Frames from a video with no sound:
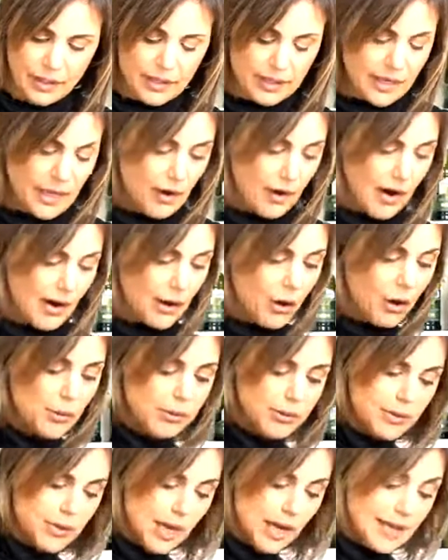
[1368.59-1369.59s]
Now, I hope
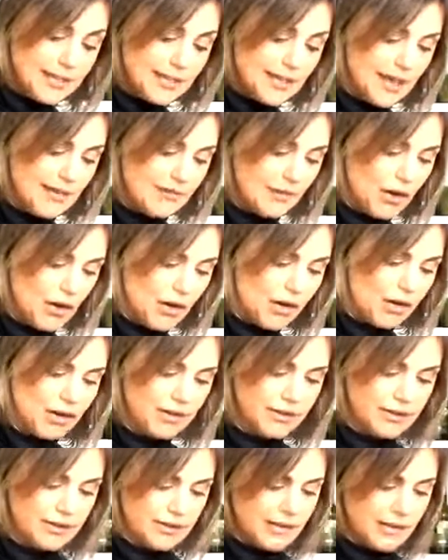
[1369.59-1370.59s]
you guys have
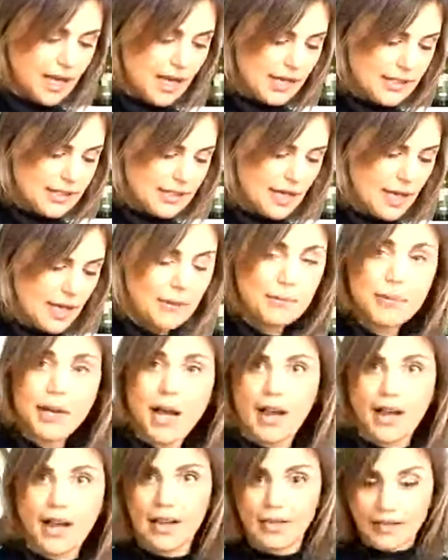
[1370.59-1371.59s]
all stocked up
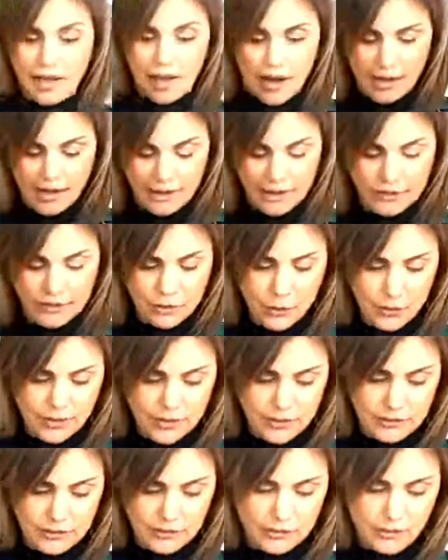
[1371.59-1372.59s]
on olive
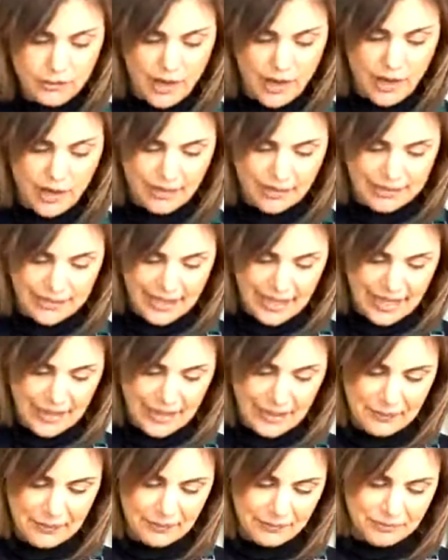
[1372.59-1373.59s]
oil for the
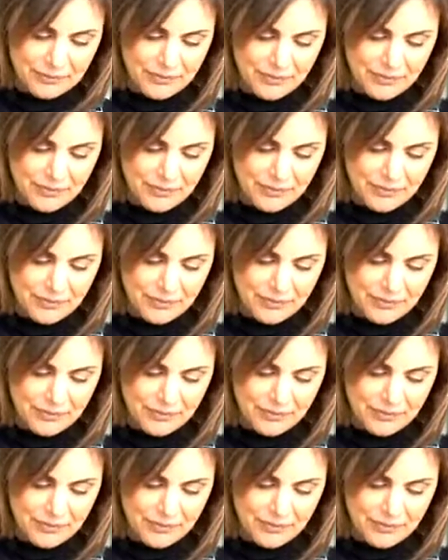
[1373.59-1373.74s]
holiday.